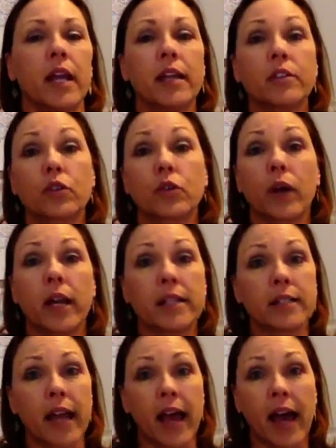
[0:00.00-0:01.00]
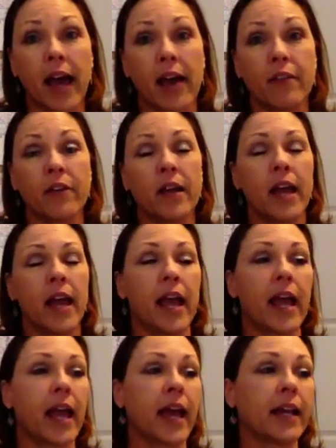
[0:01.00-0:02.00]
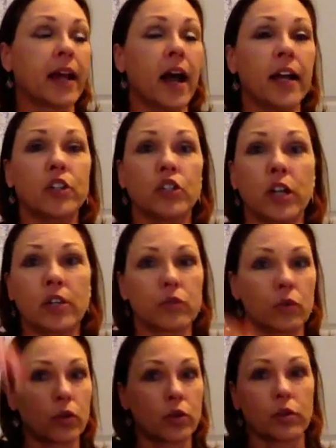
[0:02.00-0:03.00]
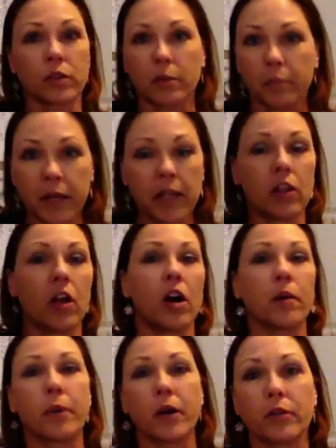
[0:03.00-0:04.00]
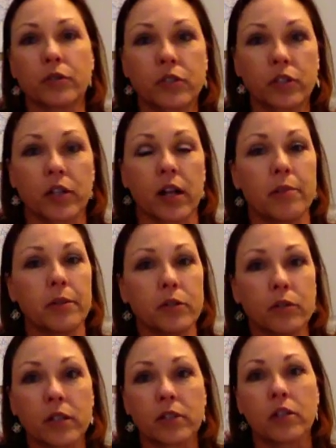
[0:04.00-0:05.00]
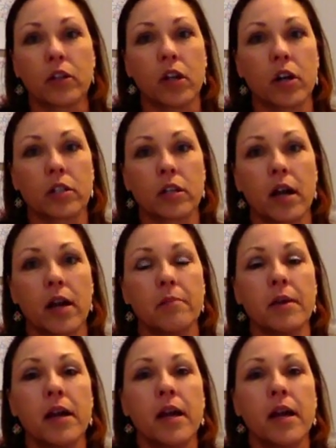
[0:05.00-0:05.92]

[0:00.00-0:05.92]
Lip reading: It's great to have, and I just ordered the big long poster, and I've been doing this a long time.